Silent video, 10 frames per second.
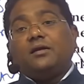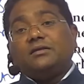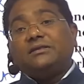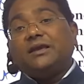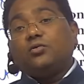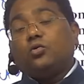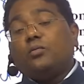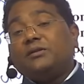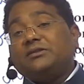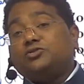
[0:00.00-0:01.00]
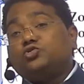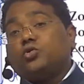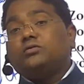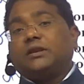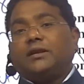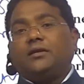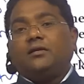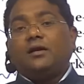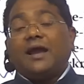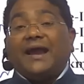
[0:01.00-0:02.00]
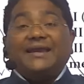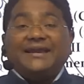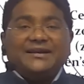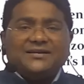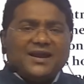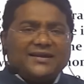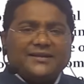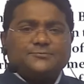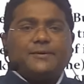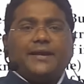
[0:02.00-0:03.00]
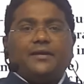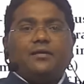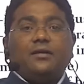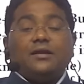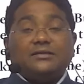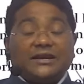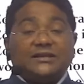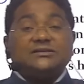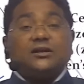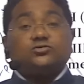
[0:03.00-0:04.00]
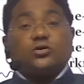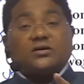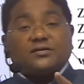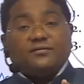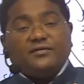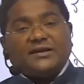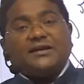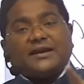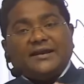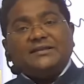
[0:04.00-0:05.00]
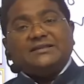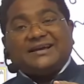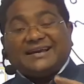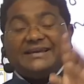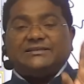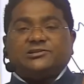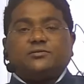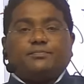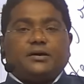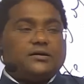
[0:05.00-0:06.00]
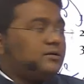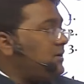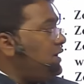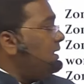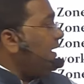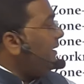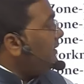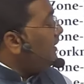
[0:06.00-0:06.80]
their home in the zone 3? And he did not explain. That is also we can write in the criticism part, right?